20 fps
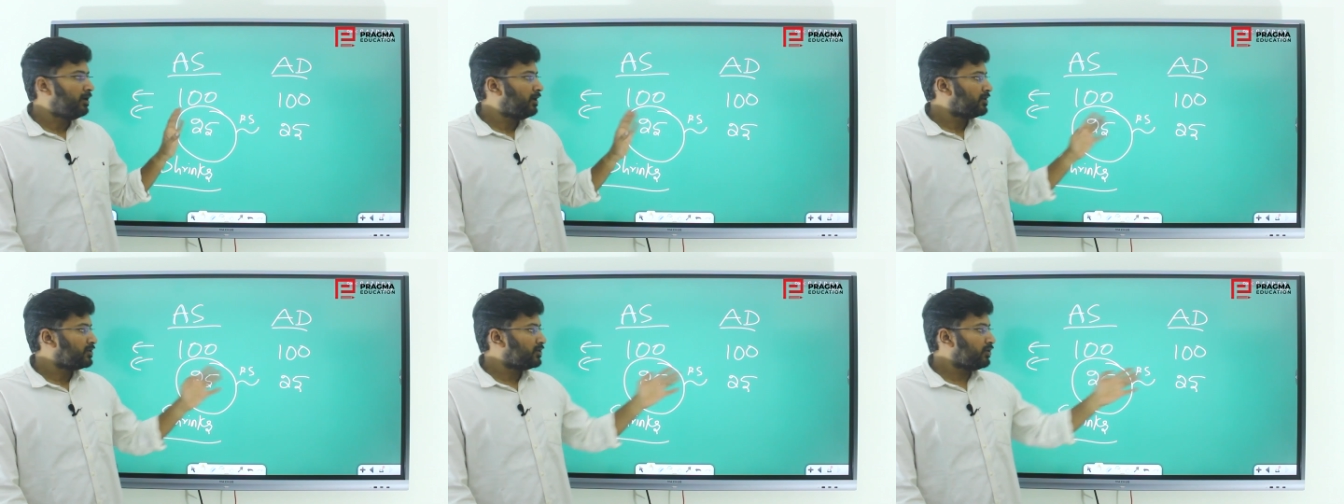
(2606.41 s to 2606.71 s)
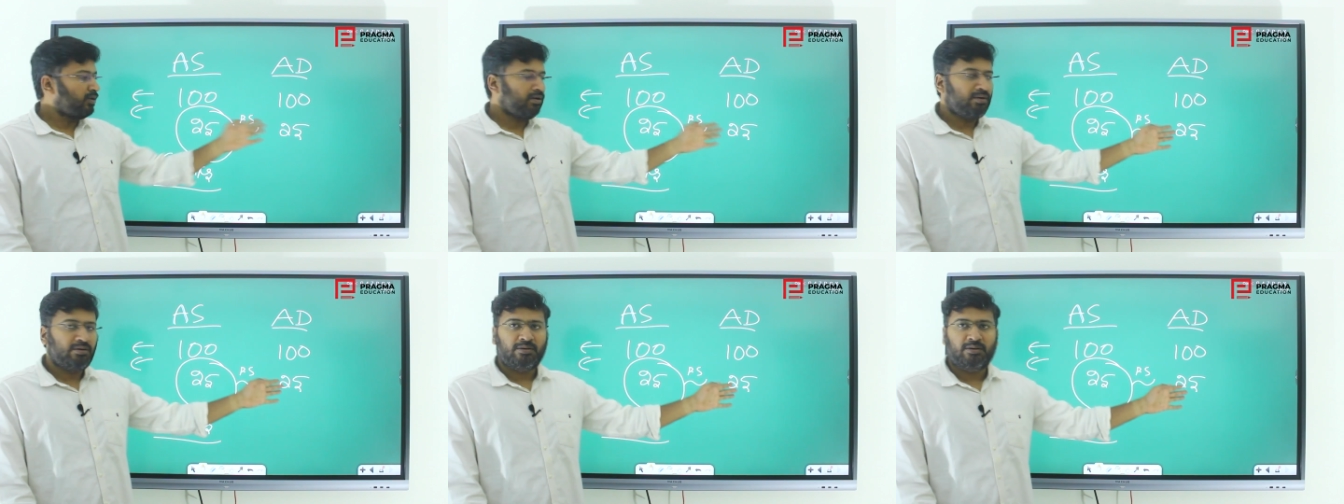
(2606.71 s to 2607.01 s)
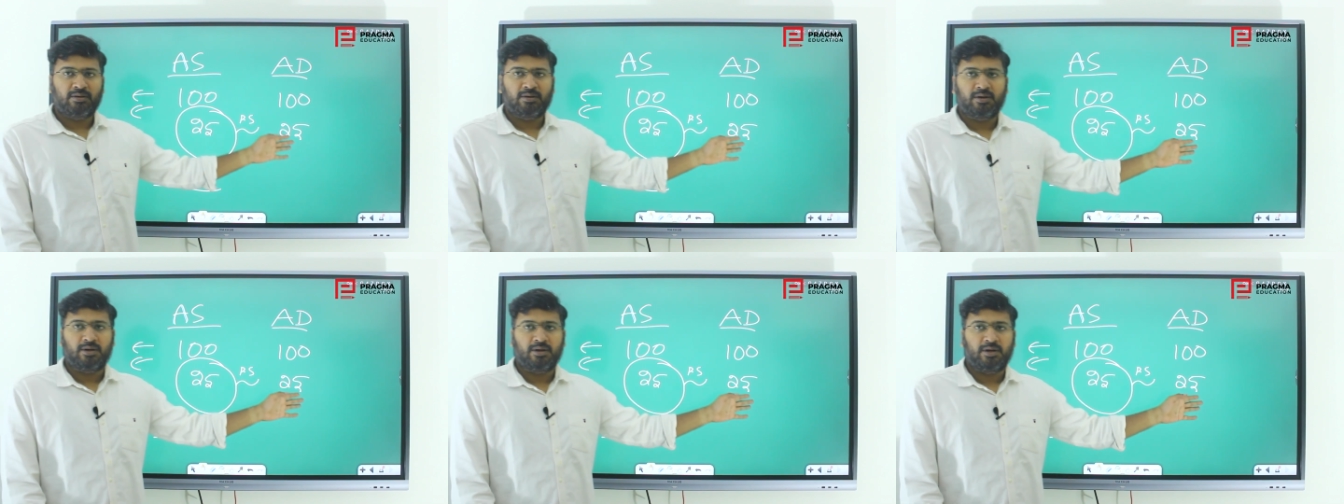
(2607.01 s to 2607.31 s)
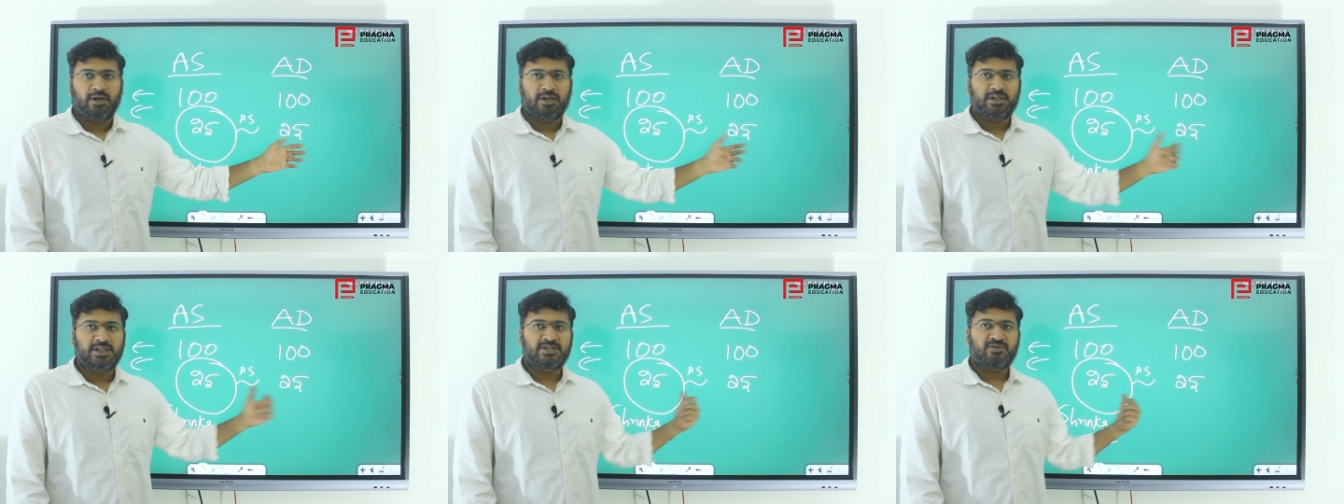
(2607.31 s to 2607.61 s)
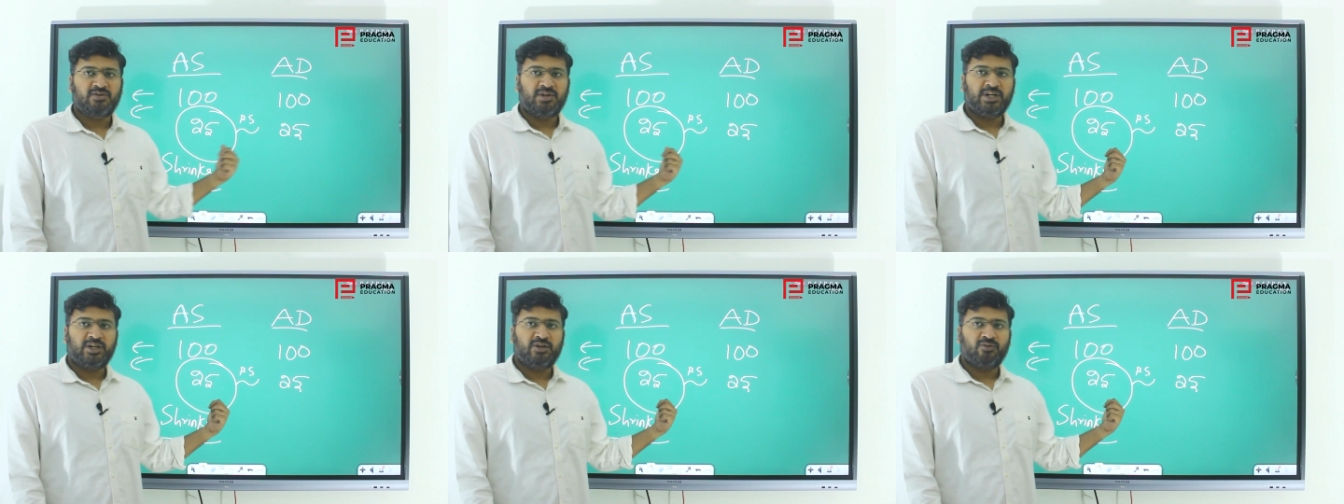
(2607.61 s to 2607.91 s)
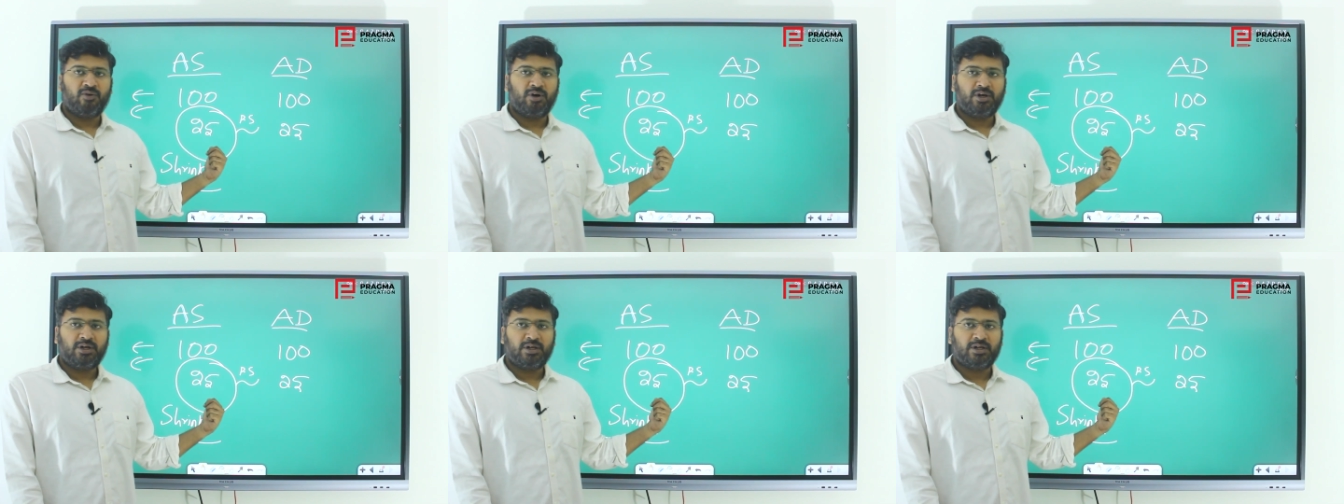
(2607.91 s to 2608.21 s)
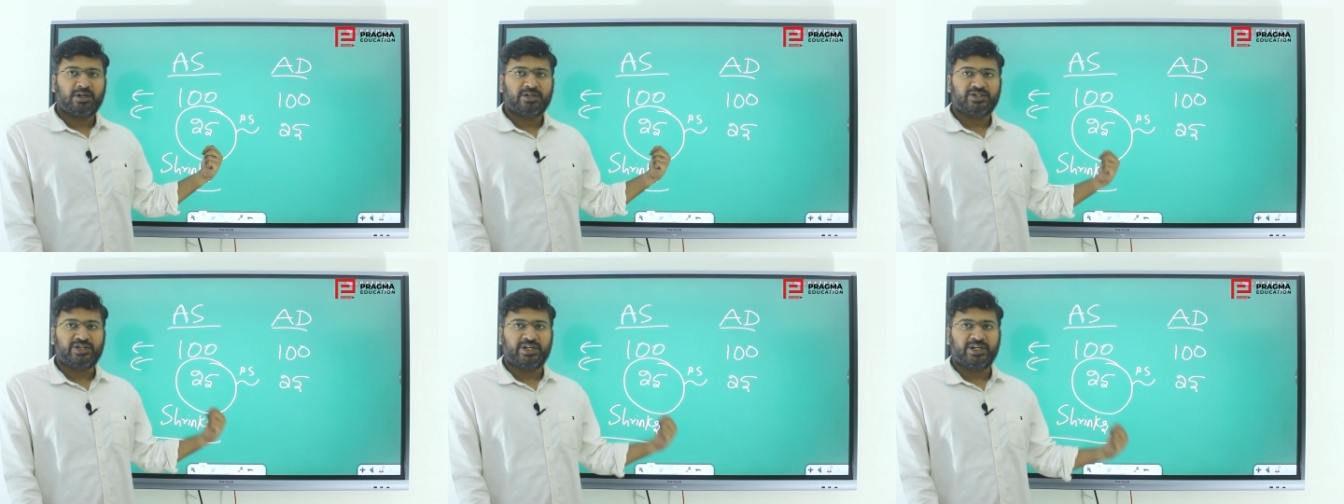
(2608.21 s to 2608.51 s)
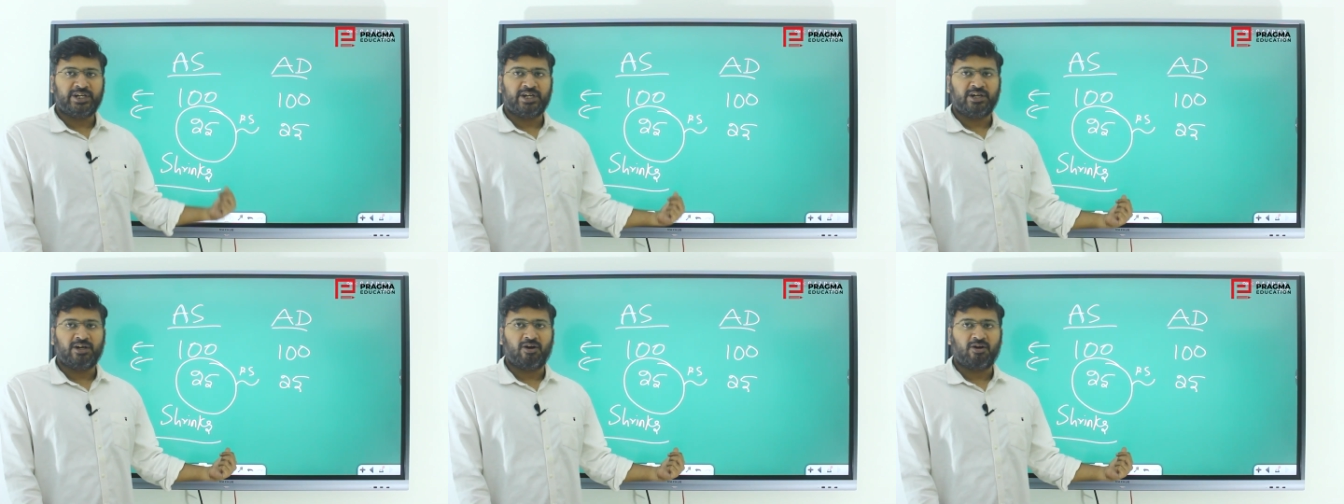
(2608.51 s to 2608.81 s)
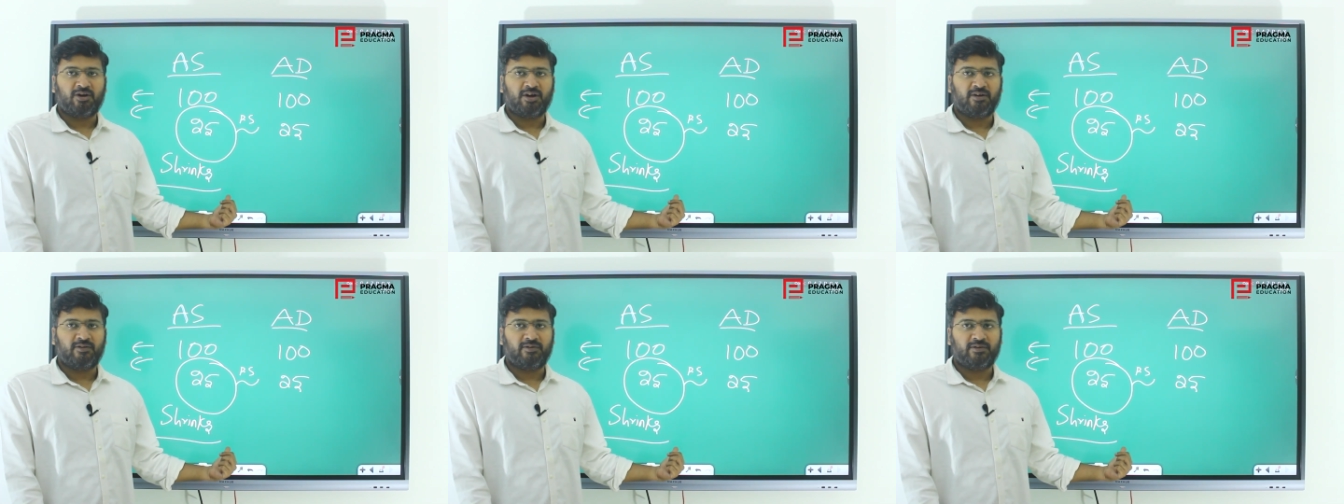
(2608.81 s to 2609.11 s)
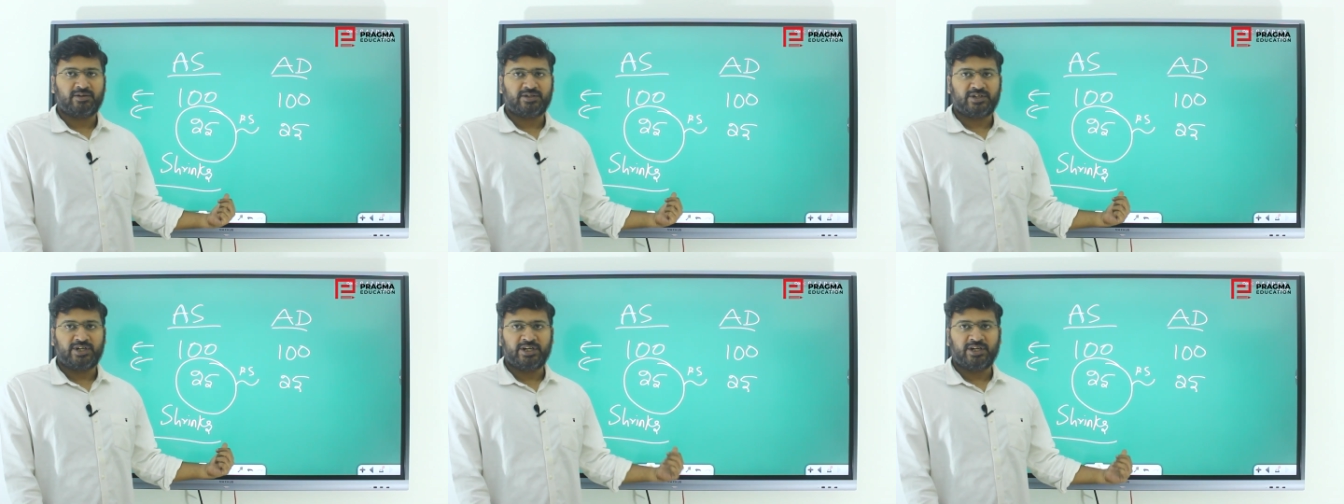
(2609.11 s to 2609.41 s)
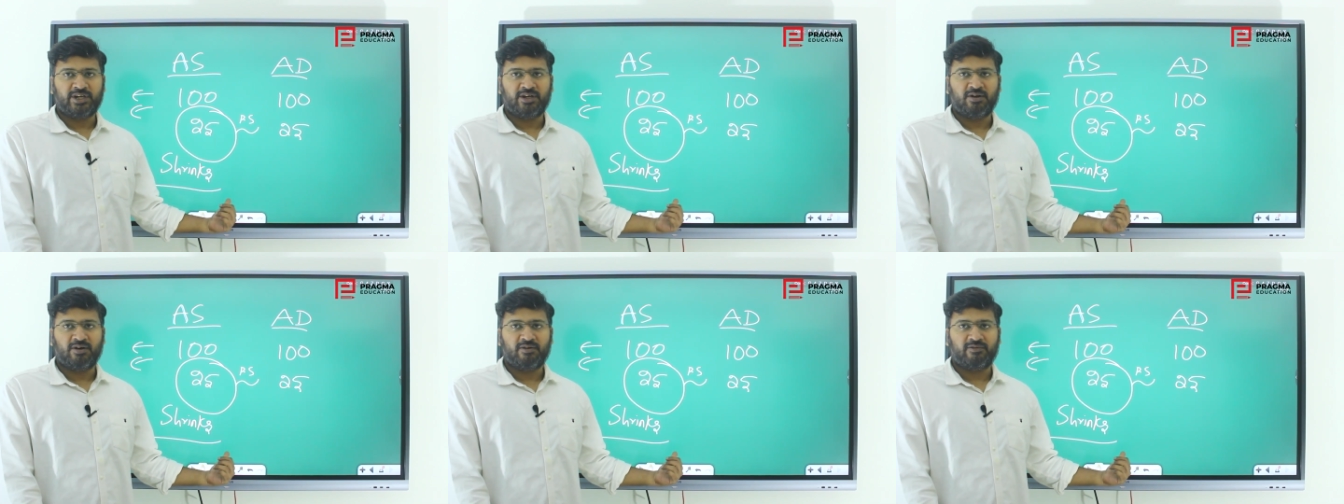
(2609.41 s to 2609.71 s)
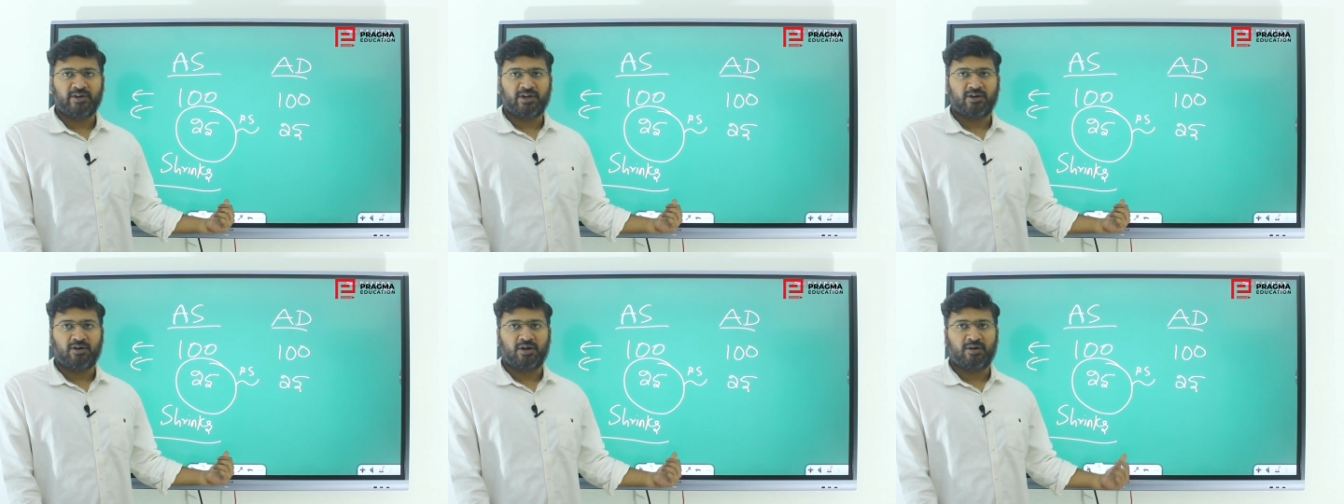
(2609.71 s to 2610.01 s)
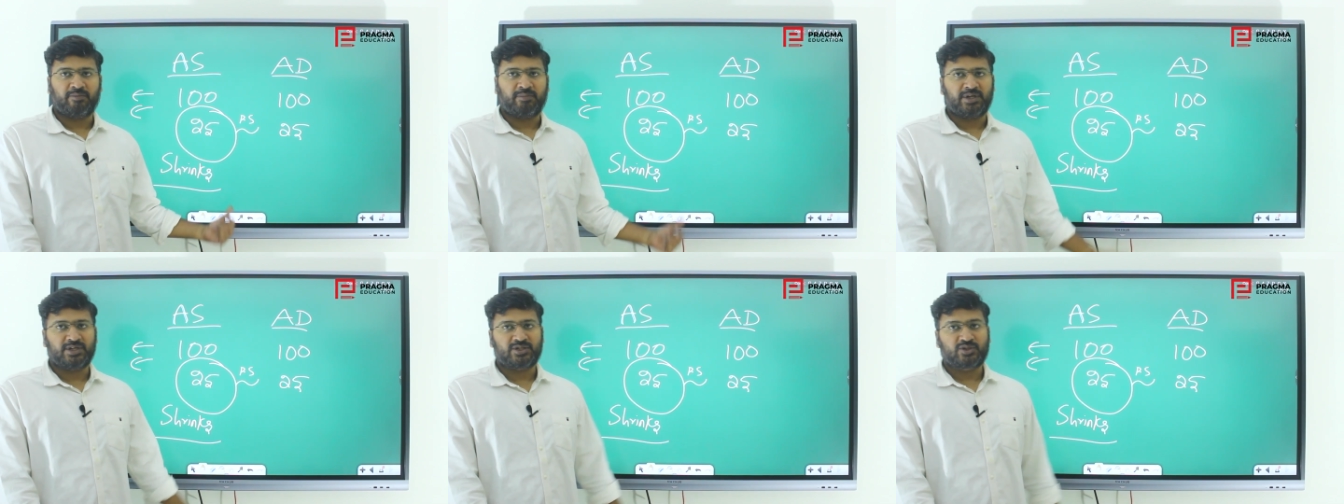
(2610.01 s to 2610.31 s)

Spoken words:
So this will lead to what? Shrinking of economy.